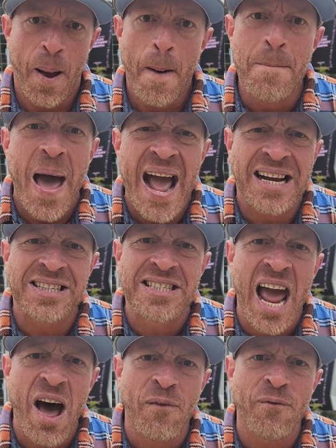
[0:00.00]
backs
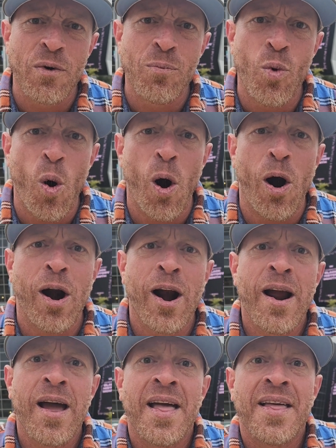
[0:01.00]
down from war.
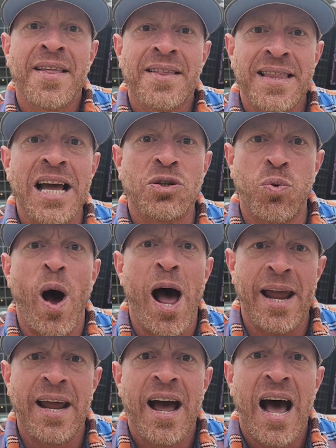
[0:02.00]
That's
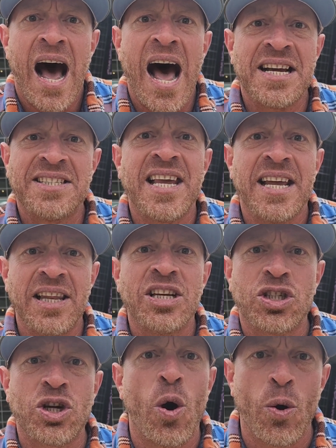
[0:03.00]
why I say
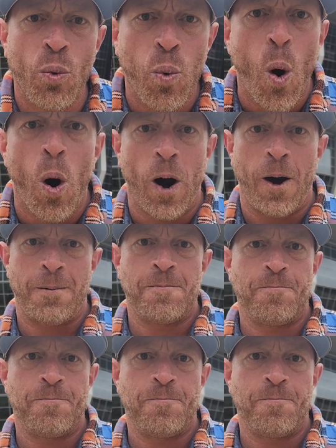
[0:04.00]
let's go to war.